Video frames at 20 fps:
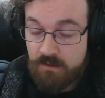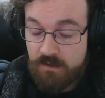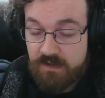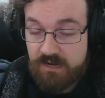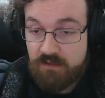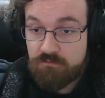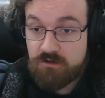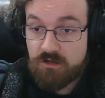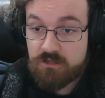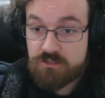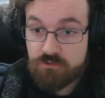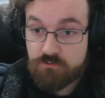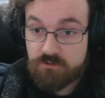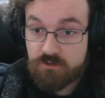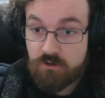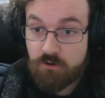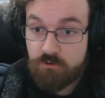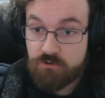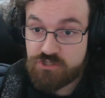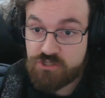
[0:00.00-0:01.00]
And I would also
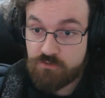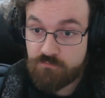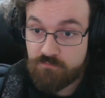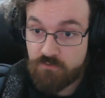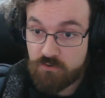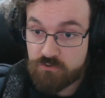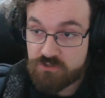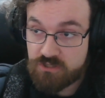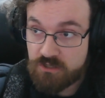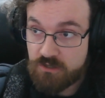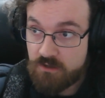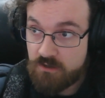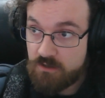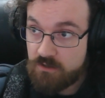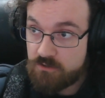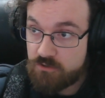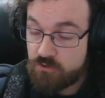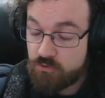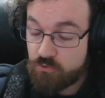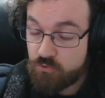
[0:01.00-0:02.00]
encourage you folks
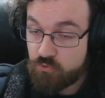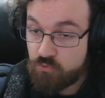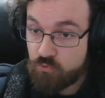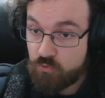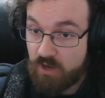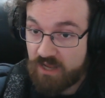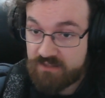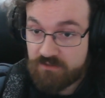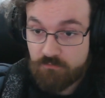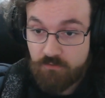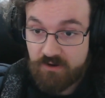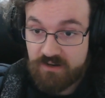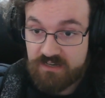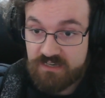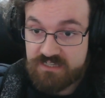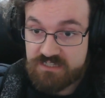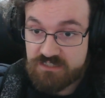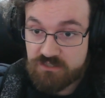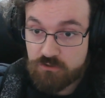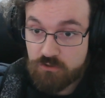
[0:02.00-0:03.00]
to, at the very
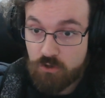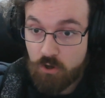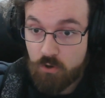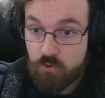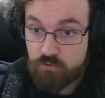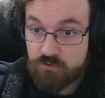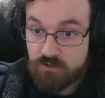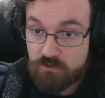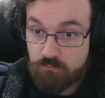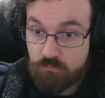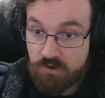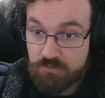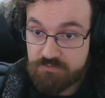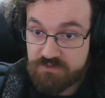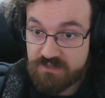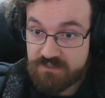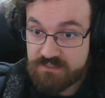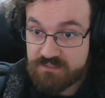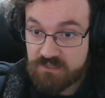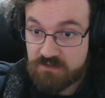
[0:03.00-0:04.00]
least, go to their
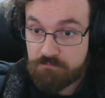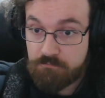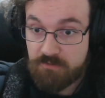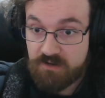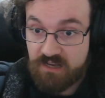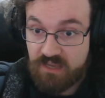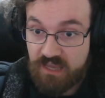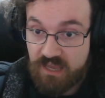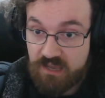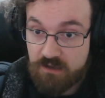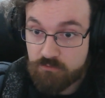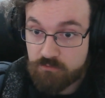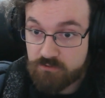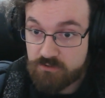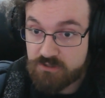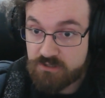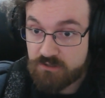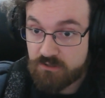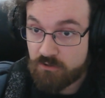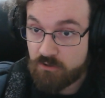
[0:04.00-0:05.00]
website and set up an
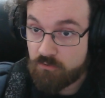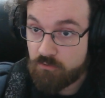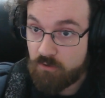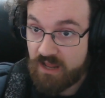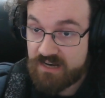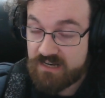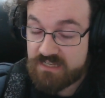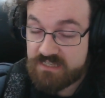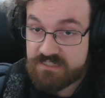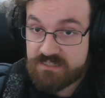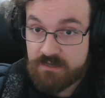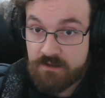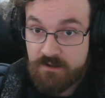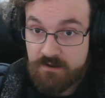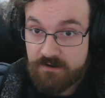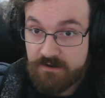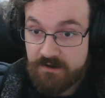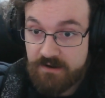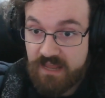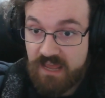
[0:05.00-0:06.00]
account. You know, at least
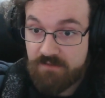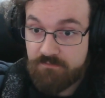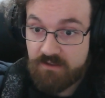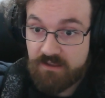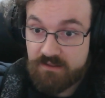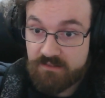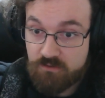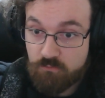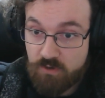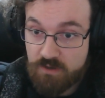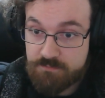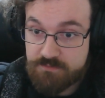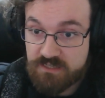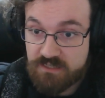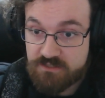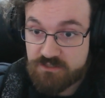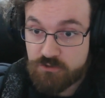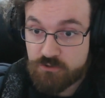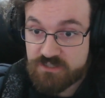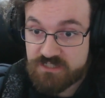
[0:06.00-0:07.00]
navigate the
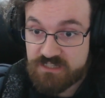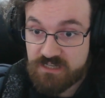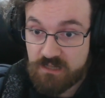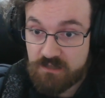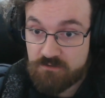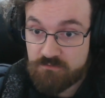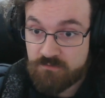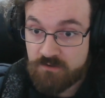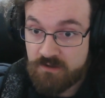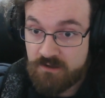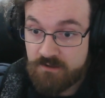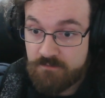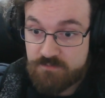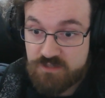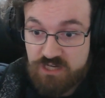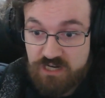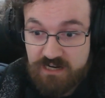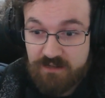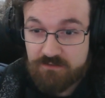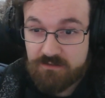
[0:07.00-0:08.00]
website yourself,
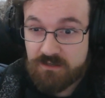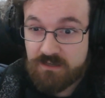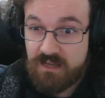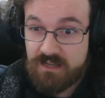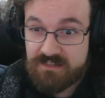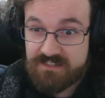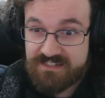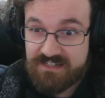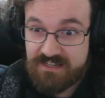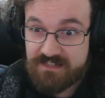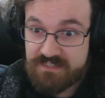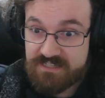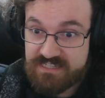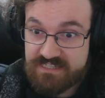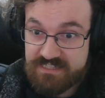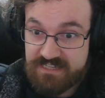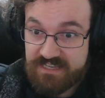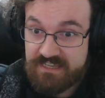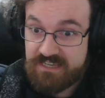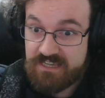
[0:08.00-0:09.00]
check out the content,
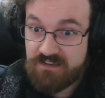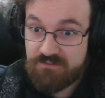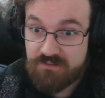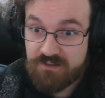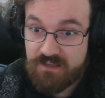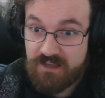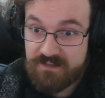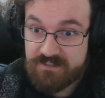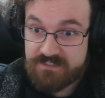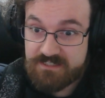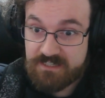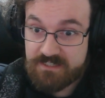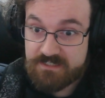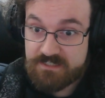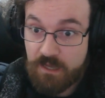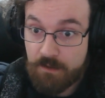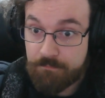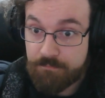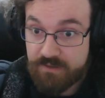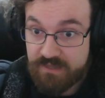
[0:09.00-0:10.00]
see if the content
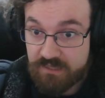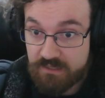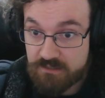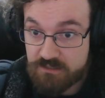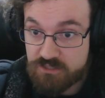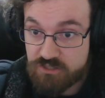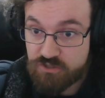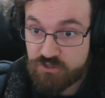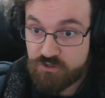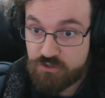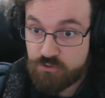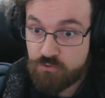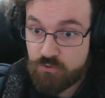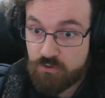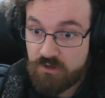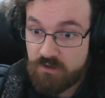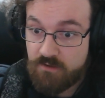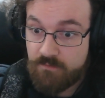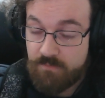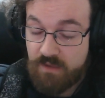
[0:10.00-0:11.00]
appeals to you,
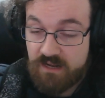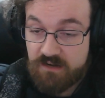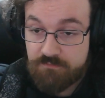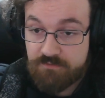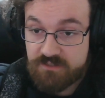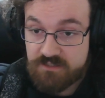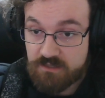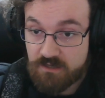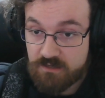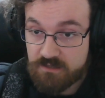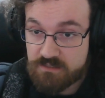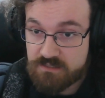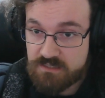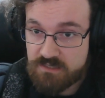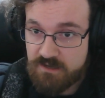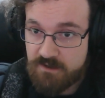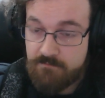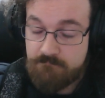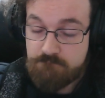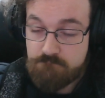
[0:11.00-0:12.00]
and if it does,
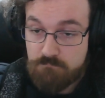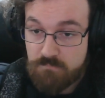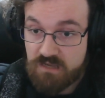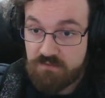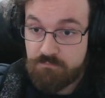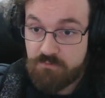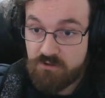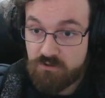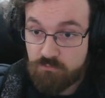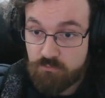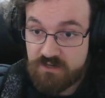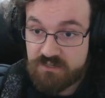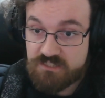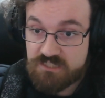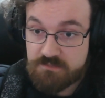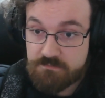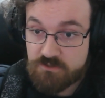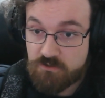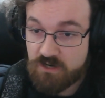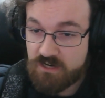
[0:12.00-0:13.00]
maybe you'll want to
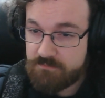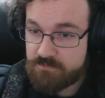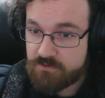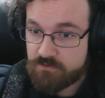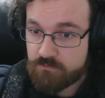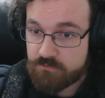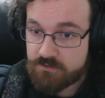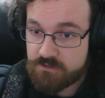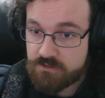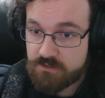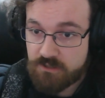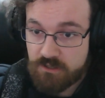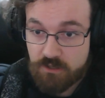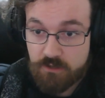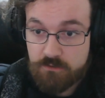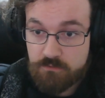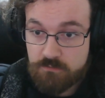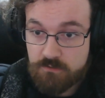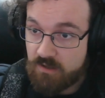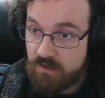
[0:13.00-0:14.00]
subscribe to it, you
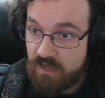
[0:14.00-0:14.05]
know?